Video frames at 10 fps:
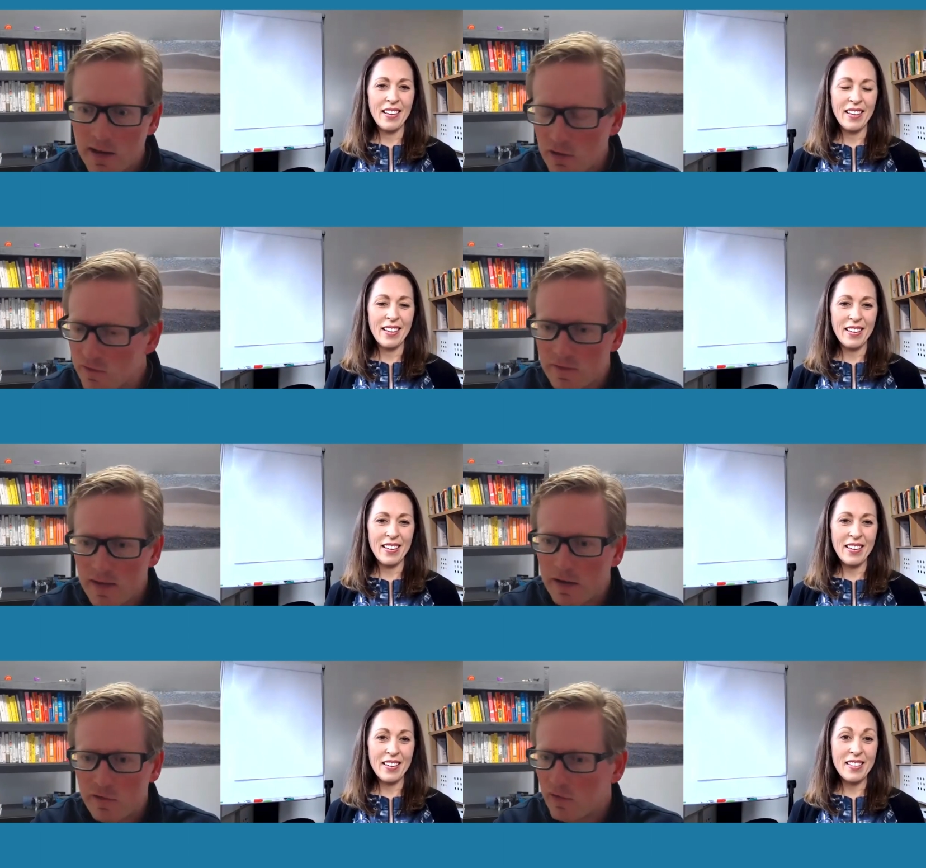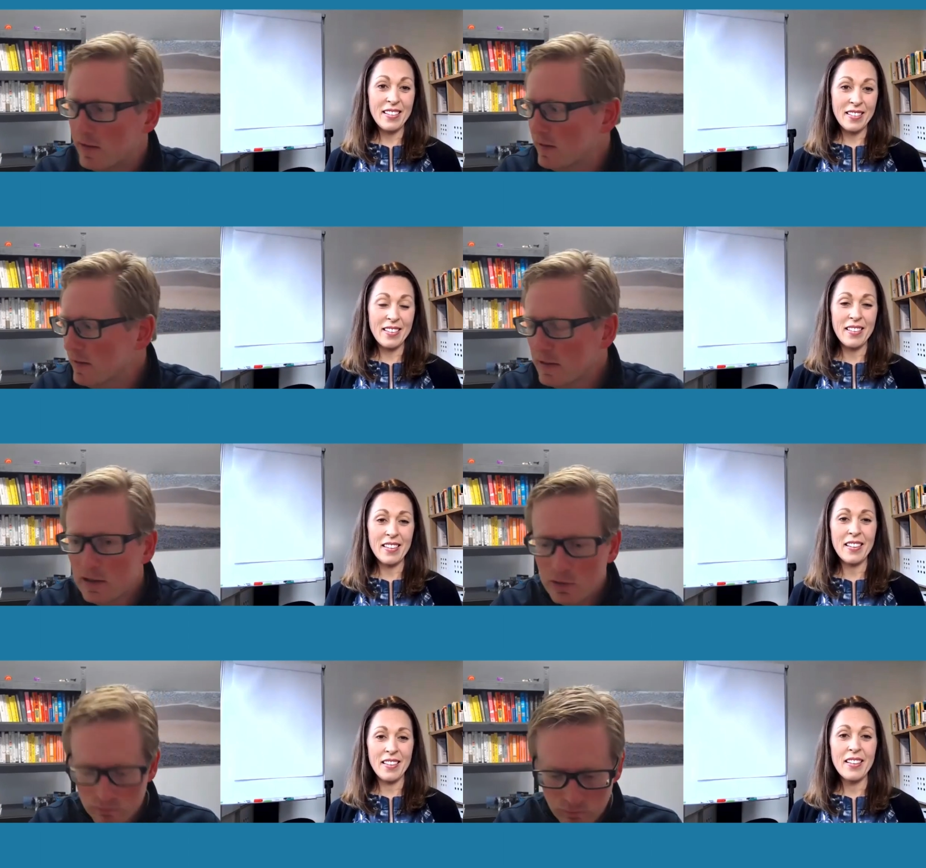Speaker 1: Can you just actually
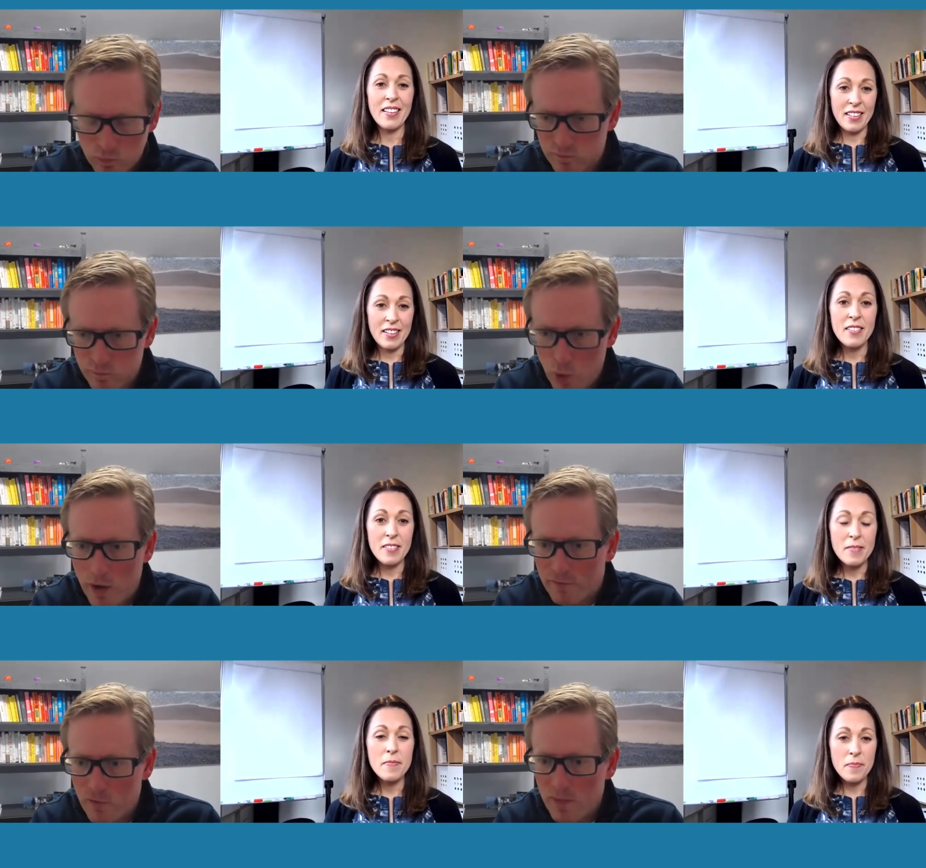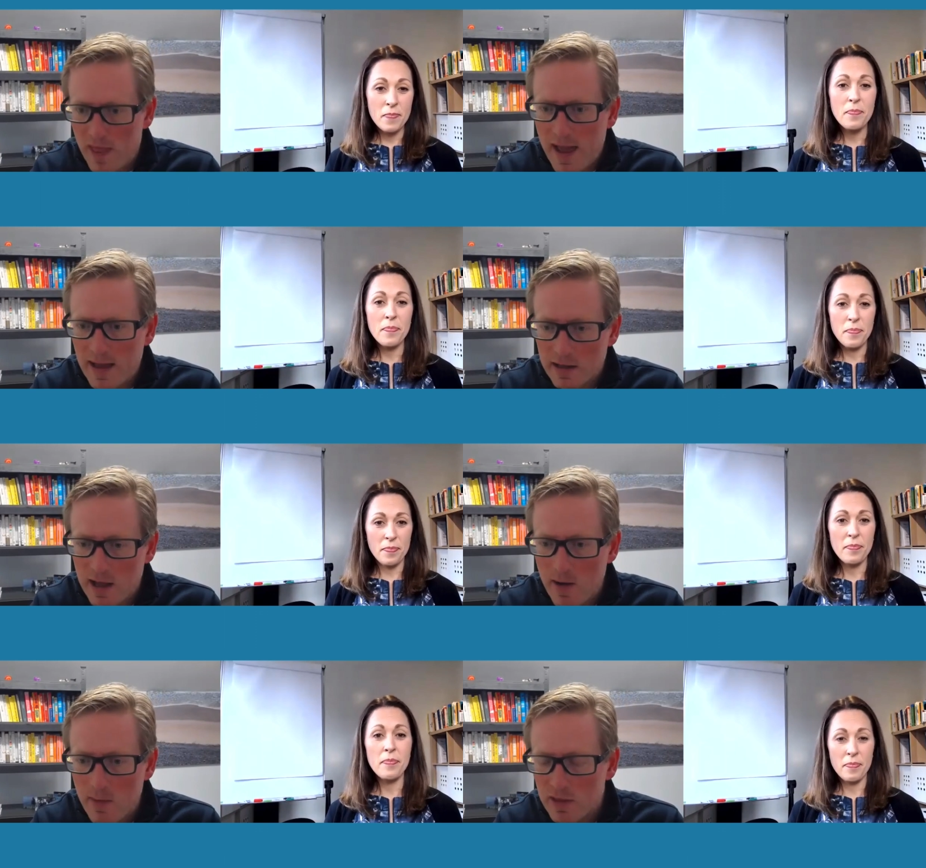work from that and
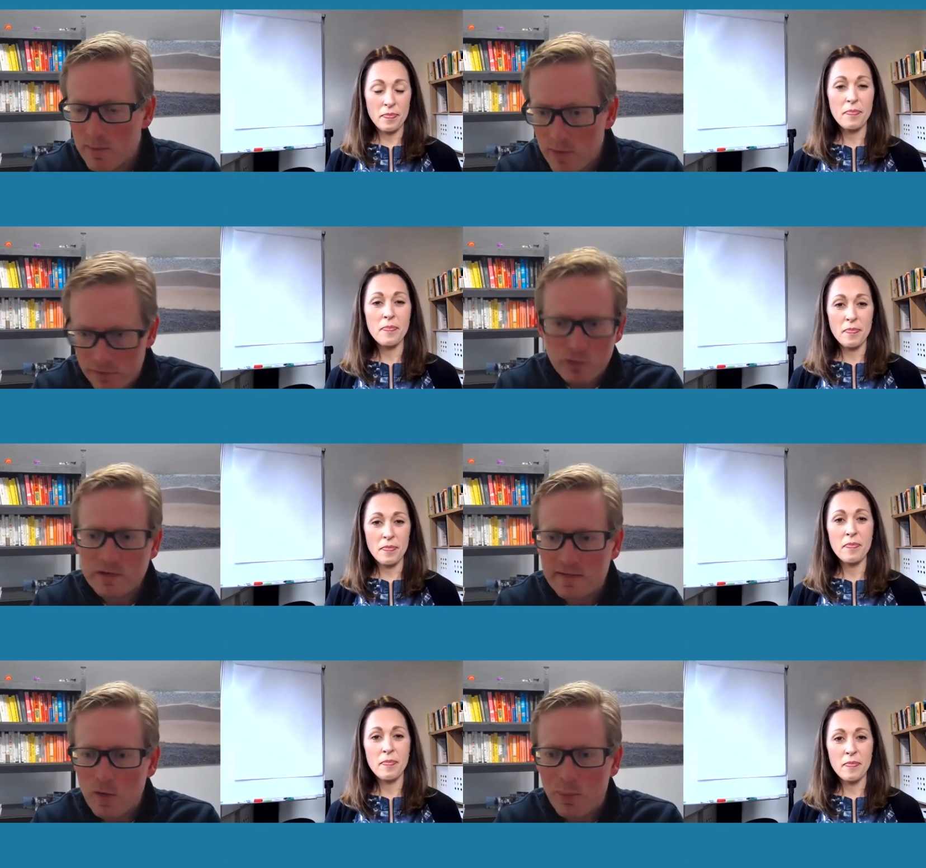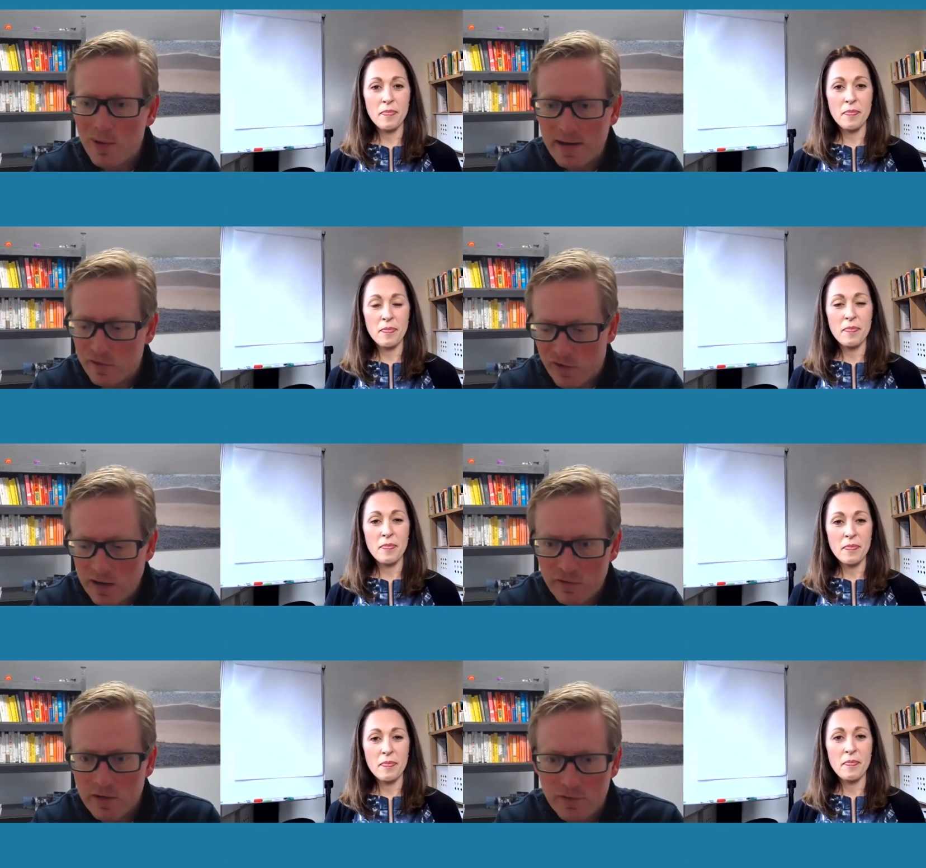come up with a much more detailed plan and
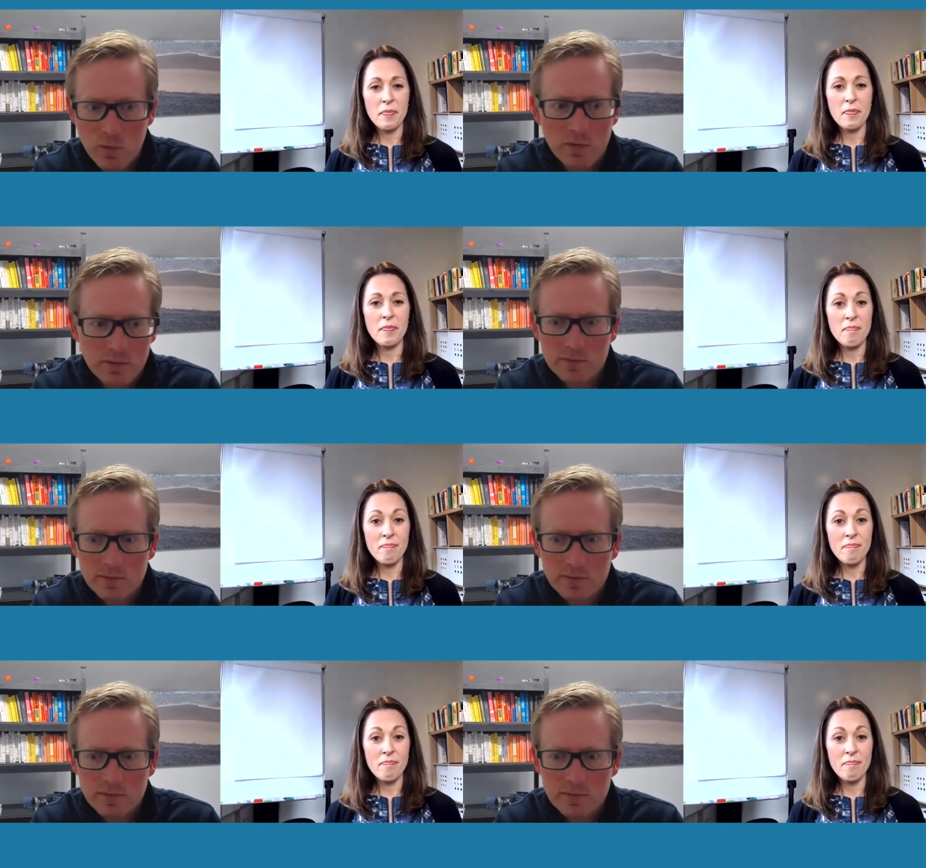challenge it if you want?